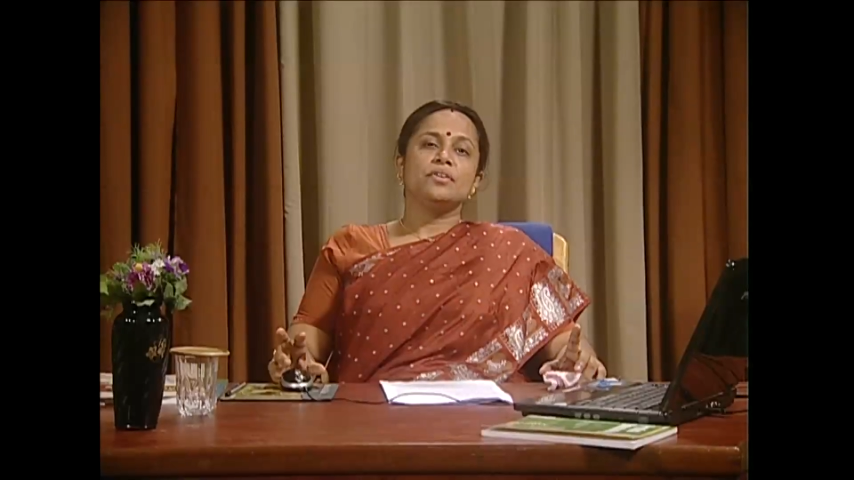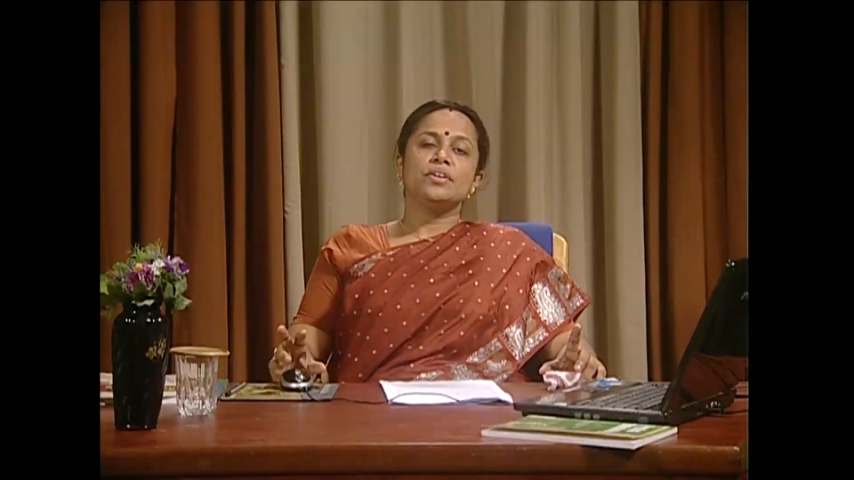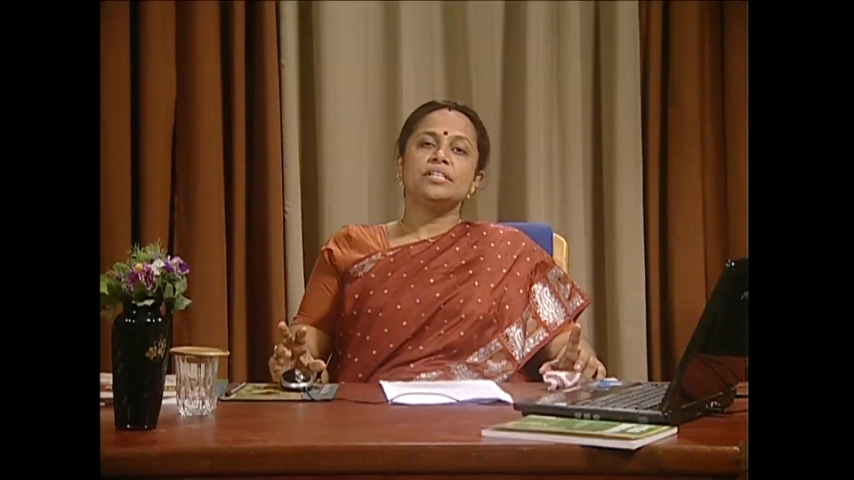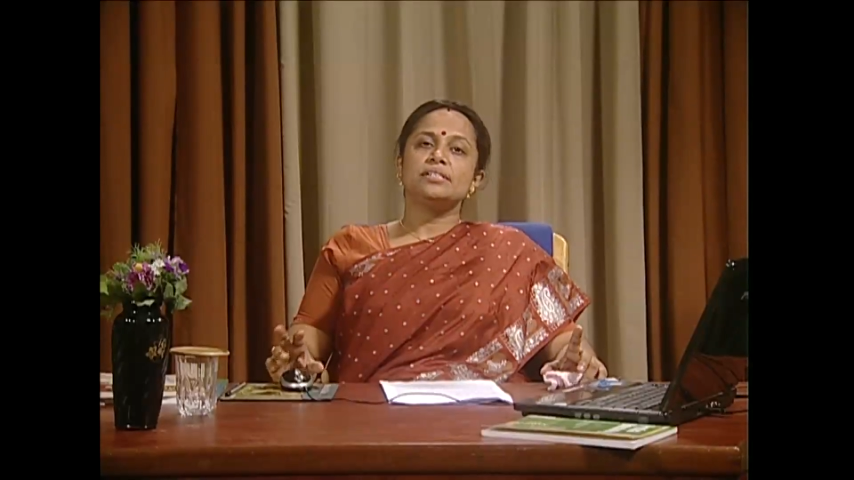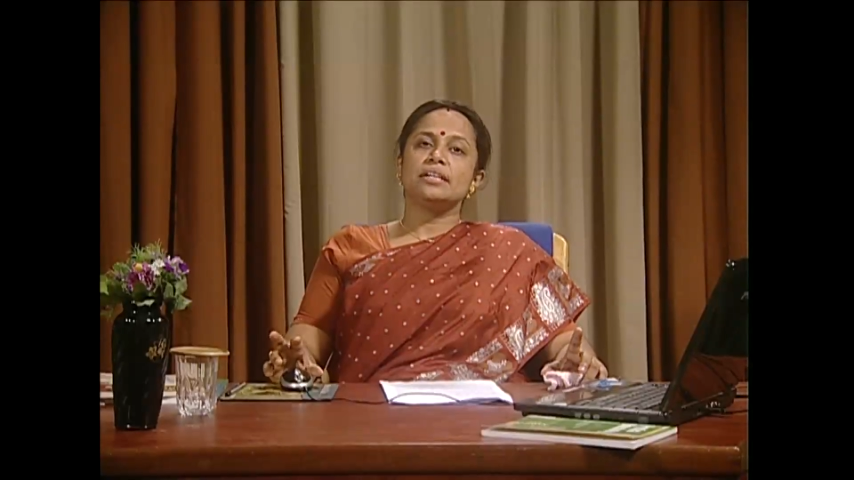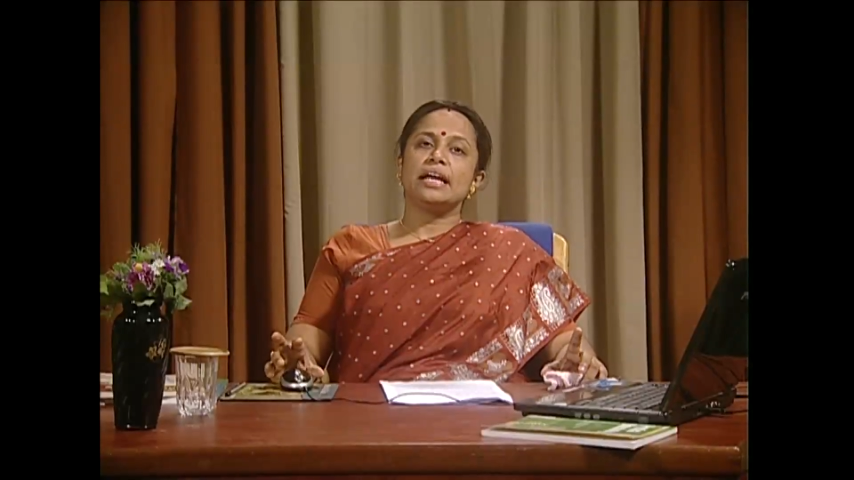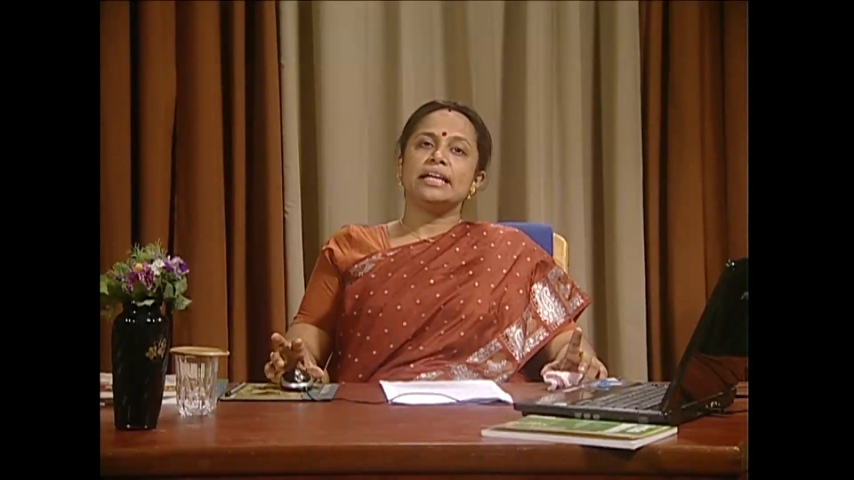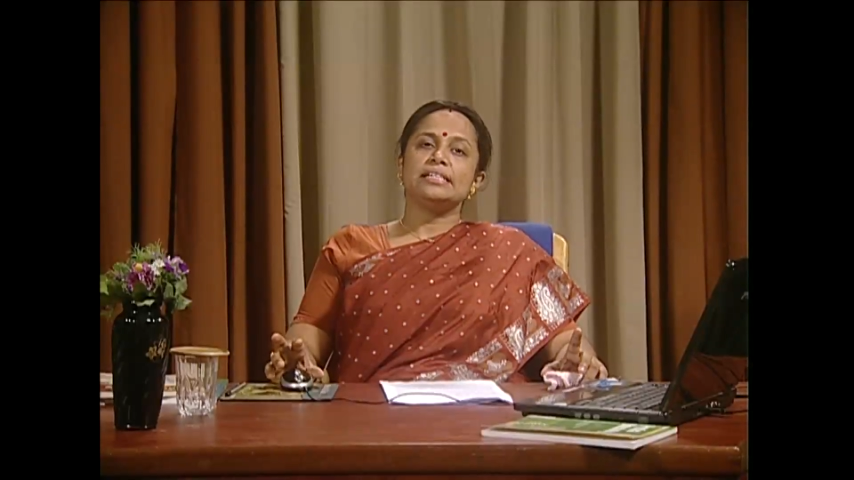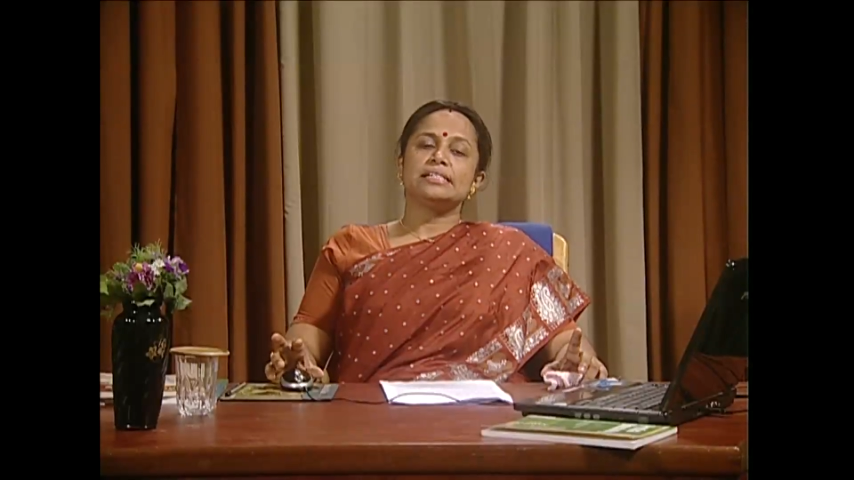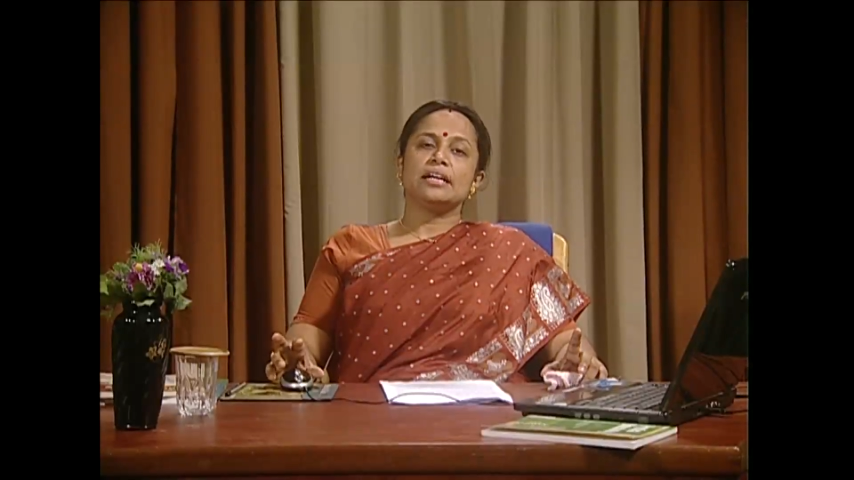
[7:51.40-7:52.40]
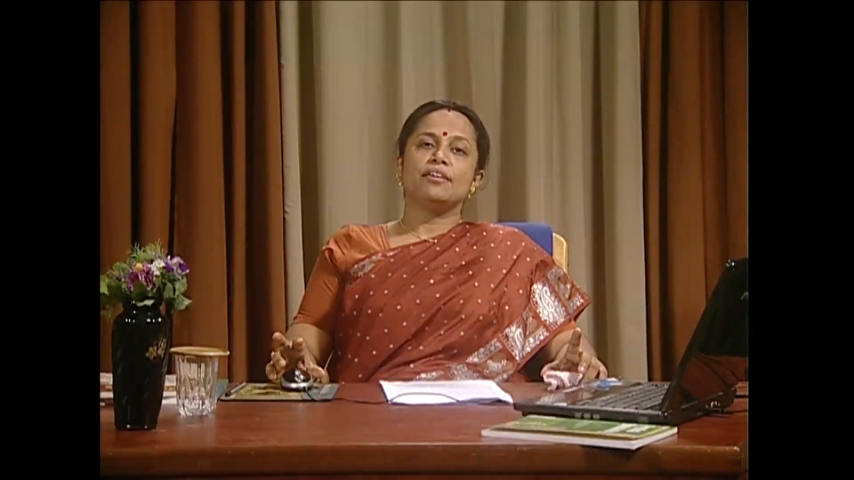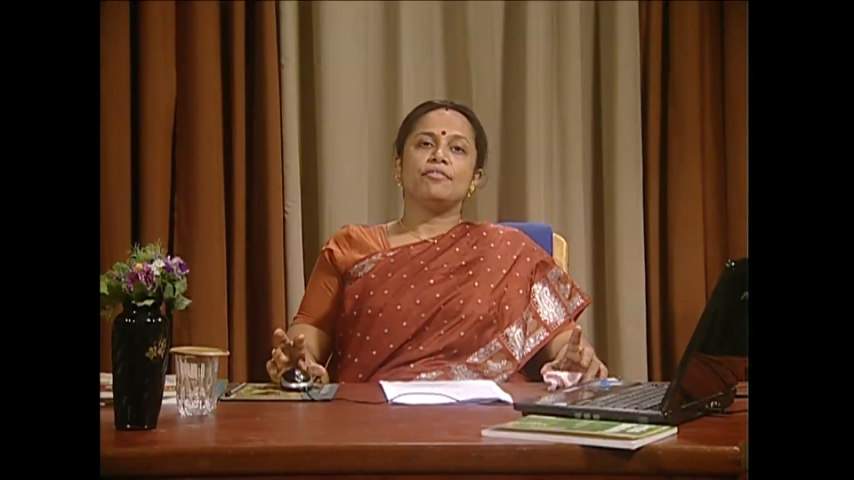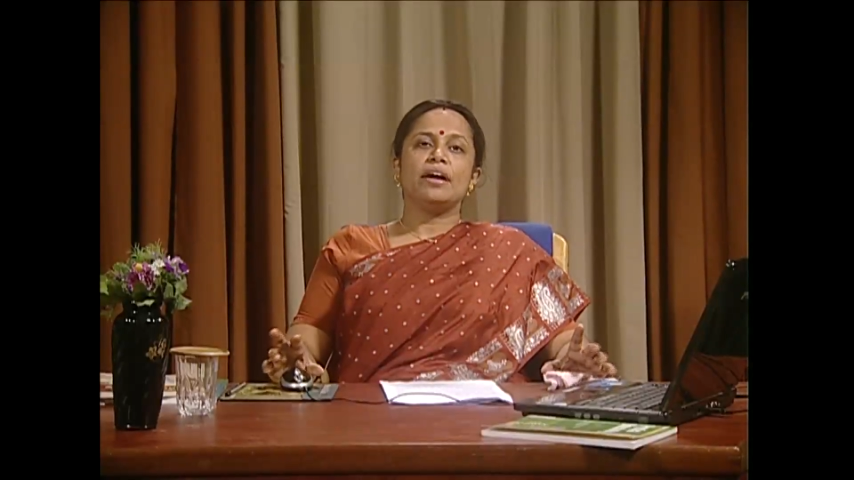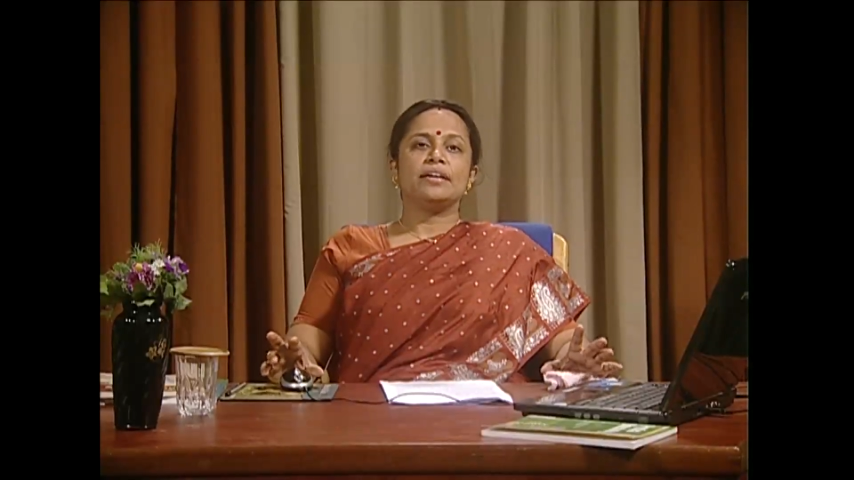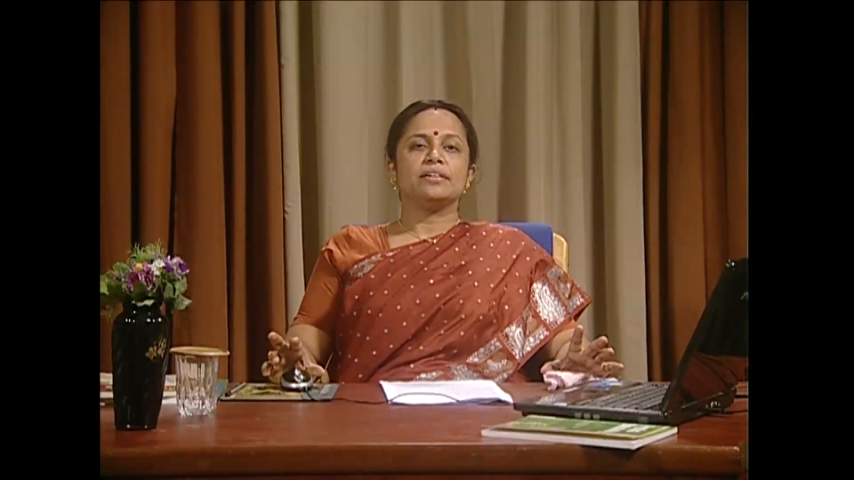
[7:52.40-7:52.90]
crystallize a
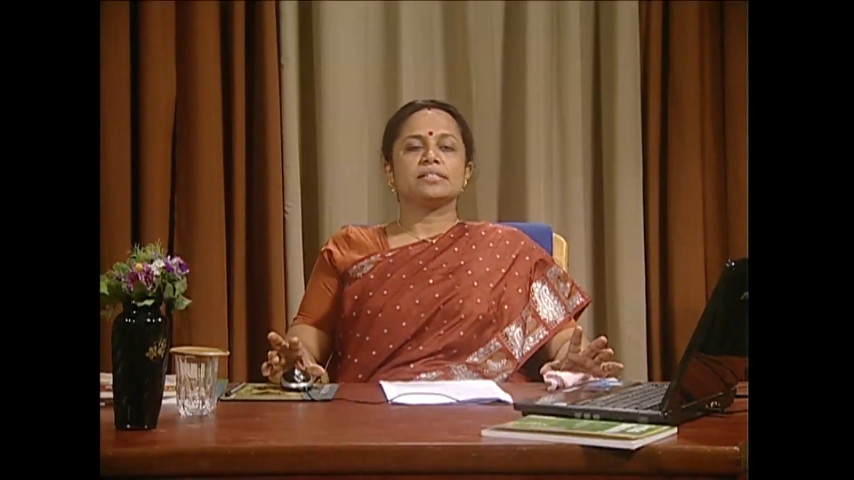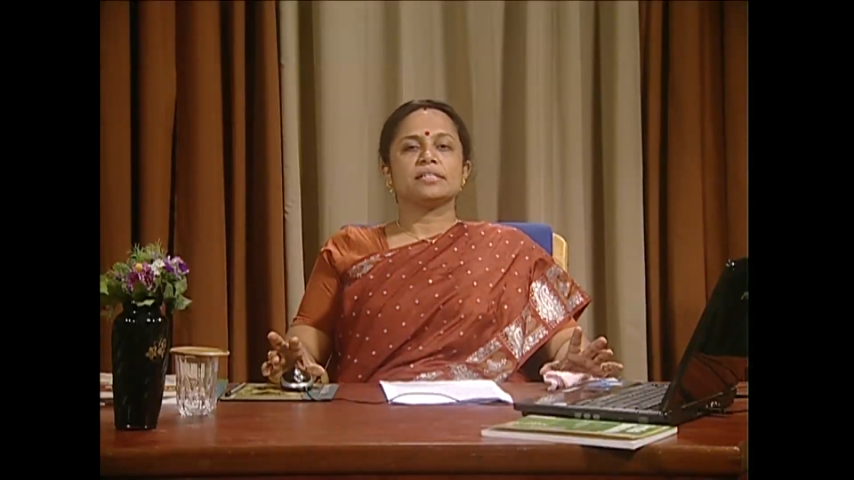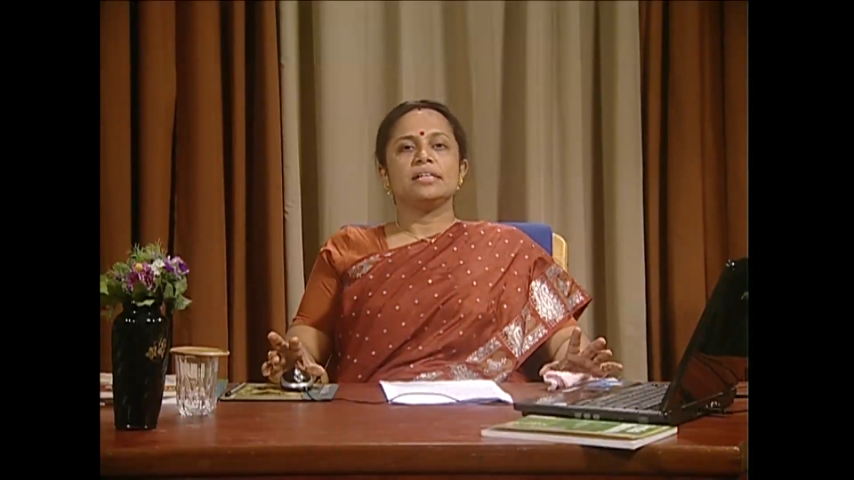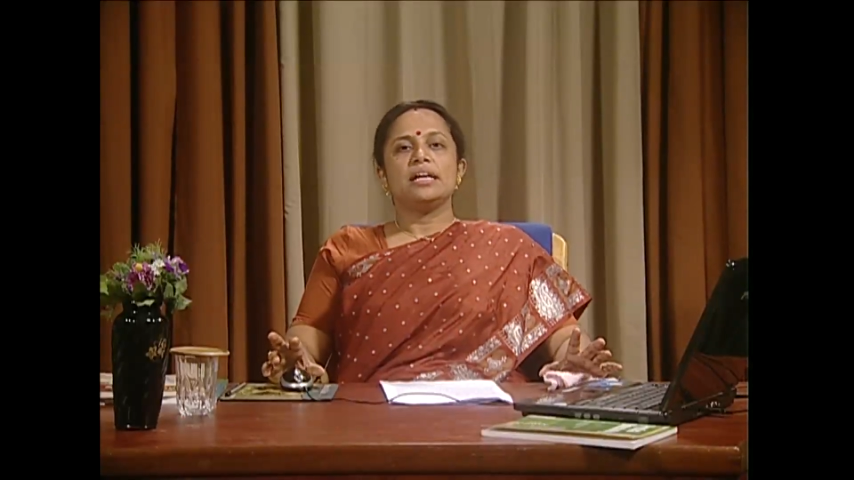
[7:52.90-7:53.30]
virus,